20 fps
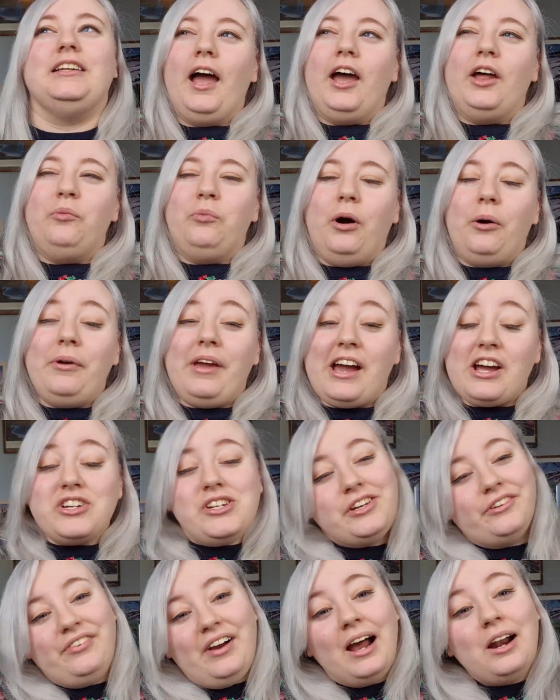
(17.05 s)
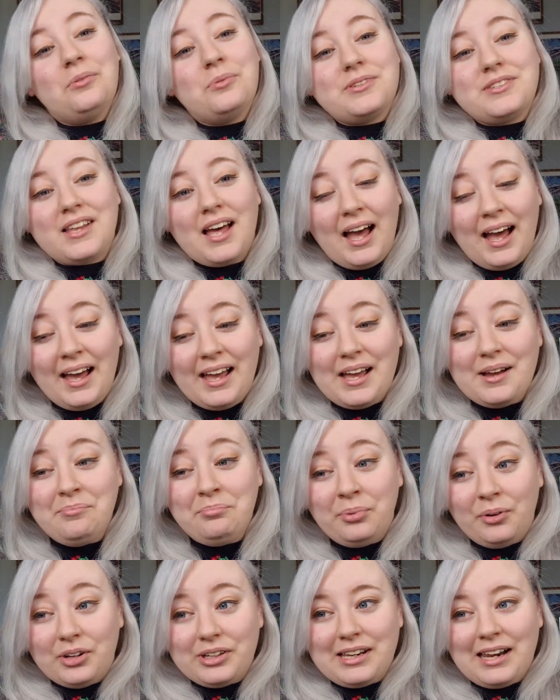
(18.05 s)
And what we actually found was that I am
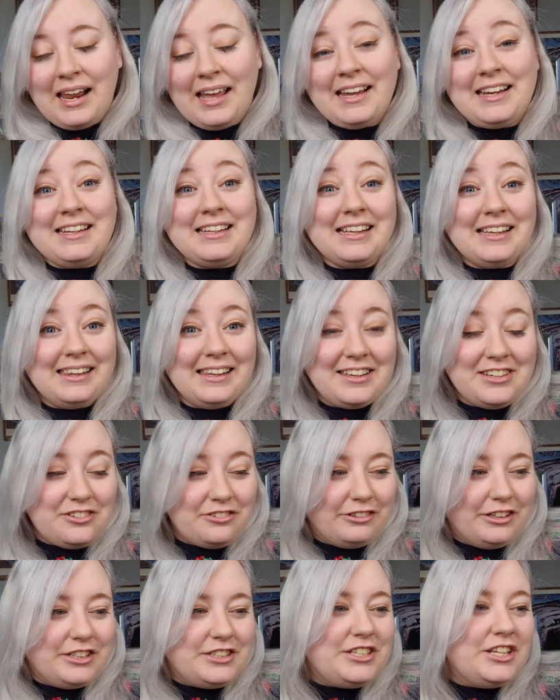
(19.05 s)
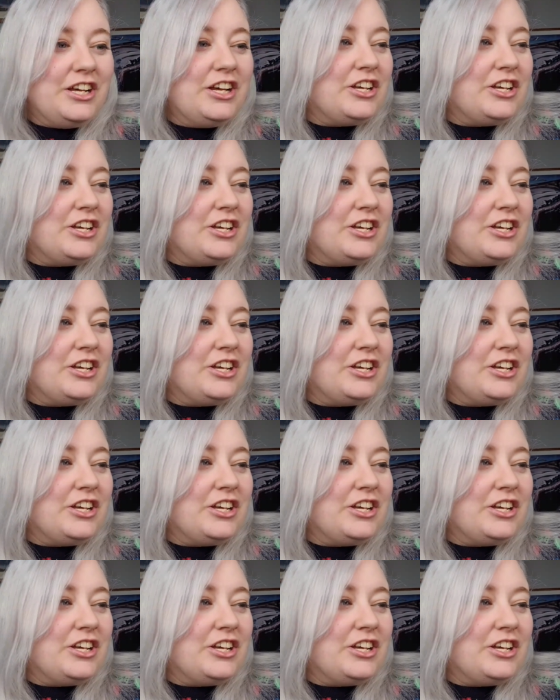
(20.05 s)
borderline illiterate.